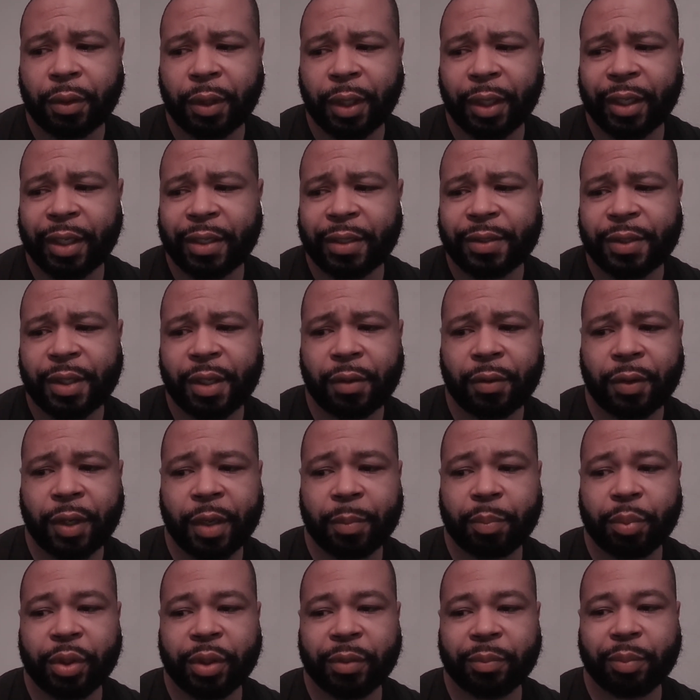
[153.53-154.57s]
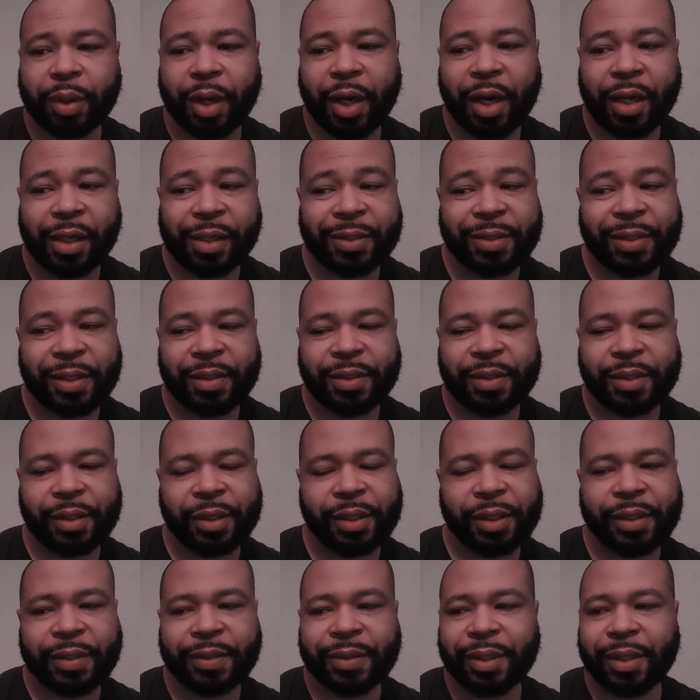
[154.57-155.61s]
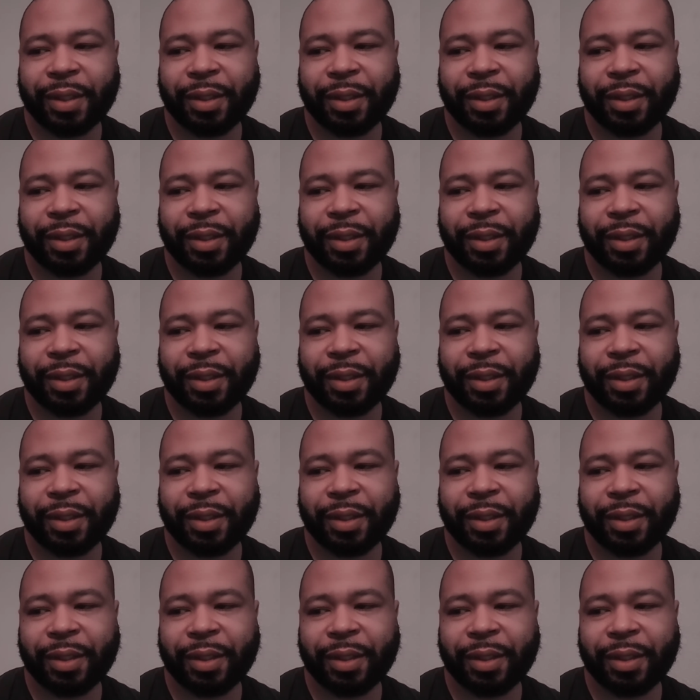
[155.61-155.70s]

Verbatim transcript: like I said, I'm like putting politics in this,